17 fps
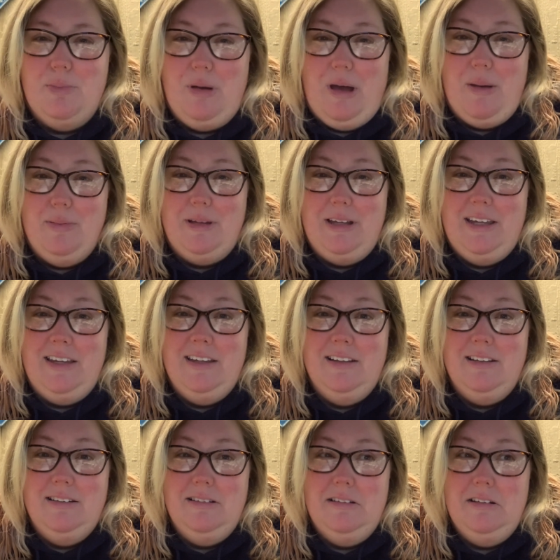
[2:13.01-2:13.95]

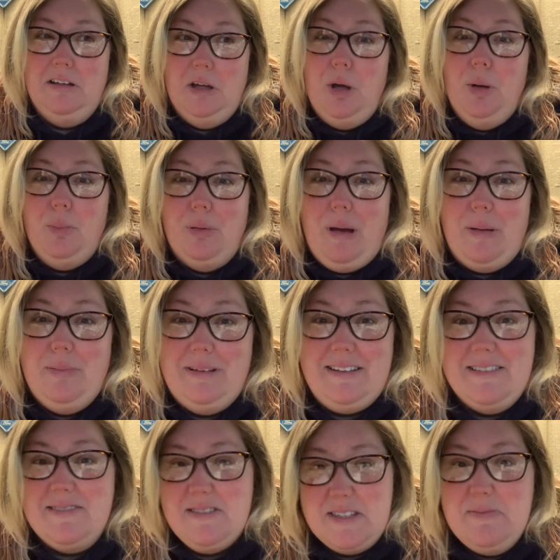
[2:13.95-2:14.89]

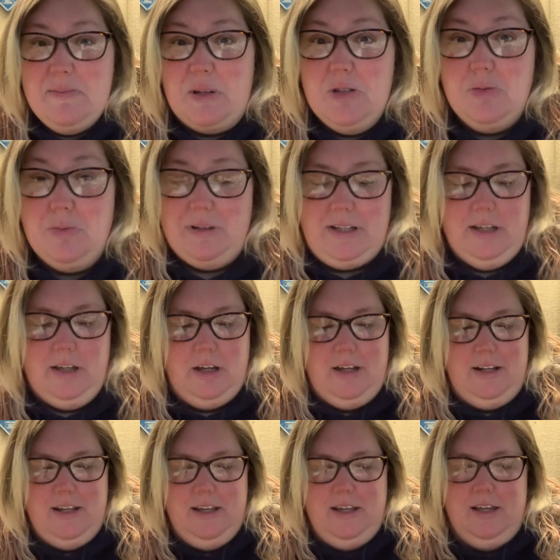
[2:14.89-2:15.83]
probably smells really
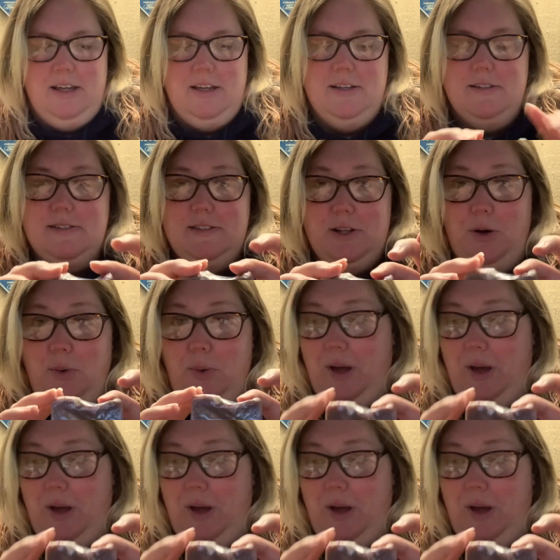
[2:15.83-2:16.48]
good. So